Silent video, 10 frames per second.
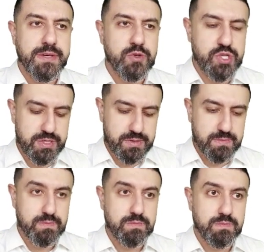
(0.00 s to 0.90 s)
You just
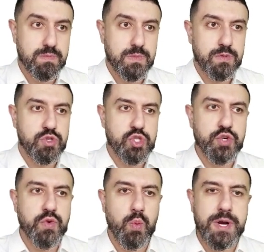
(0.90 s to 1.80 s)
search
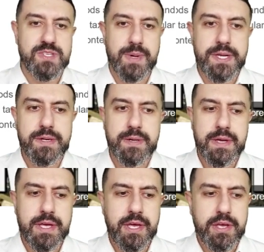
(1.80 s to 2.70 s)
for what is money.
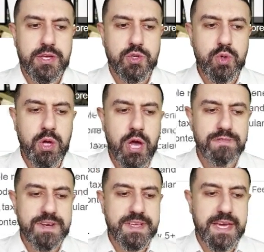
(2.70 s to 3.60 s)
You'll
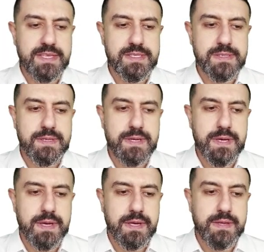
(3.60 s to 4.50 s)
often get,
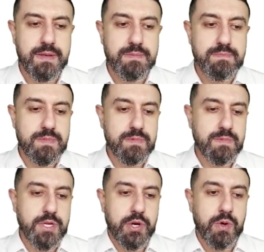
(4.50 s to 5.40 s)

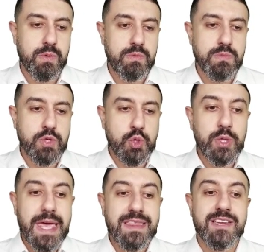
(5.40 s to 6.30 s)
you'll
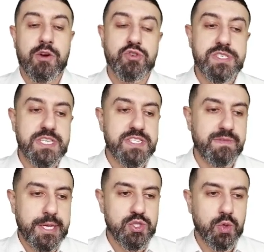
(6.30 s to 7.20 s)
get the characteristics of
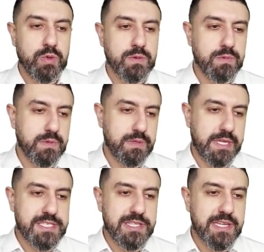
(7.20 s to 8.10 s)
money. So
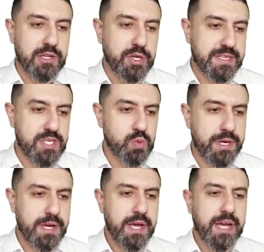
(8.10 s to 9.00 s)
let's take a look at this
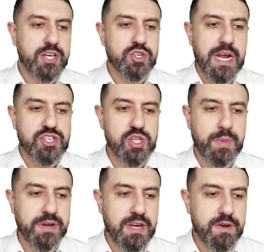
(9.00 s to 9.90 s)
one, International
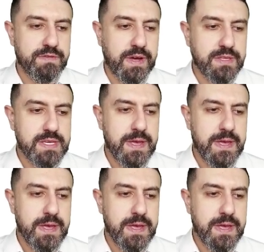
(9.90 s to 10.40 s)
Monetary Fund.